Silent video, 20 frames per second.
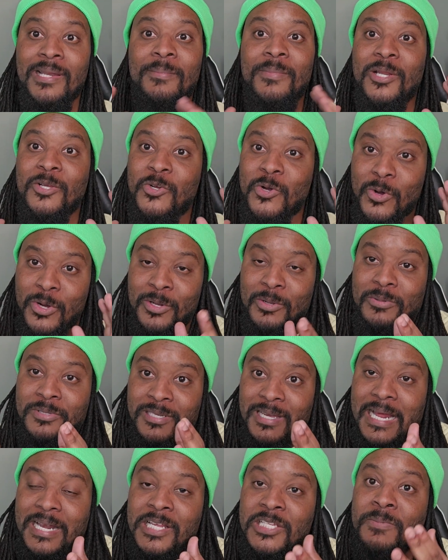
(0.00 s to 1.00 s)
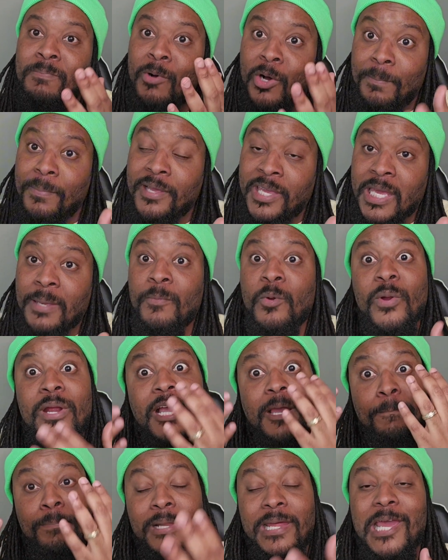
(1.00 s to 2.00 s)
Let me go to at least mobile gaming where I
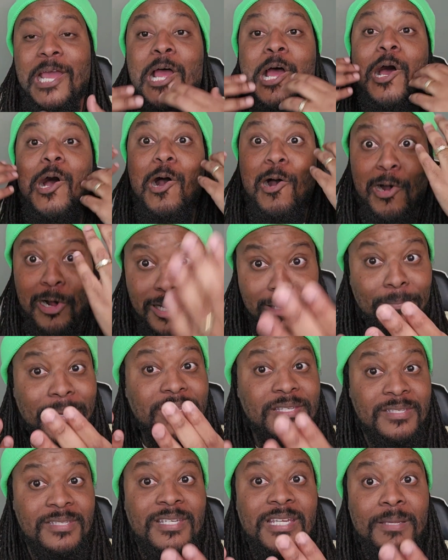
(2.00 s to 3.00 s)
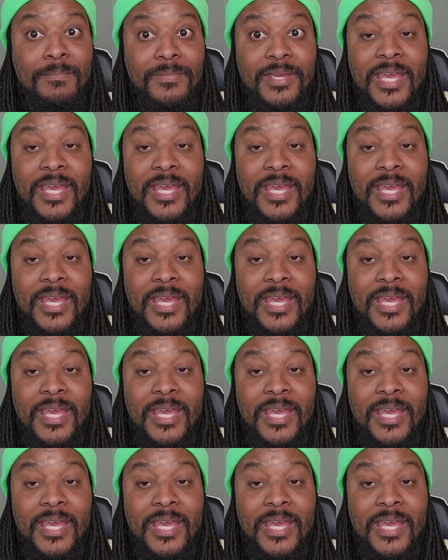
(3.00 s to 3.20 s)
can play all of my Steam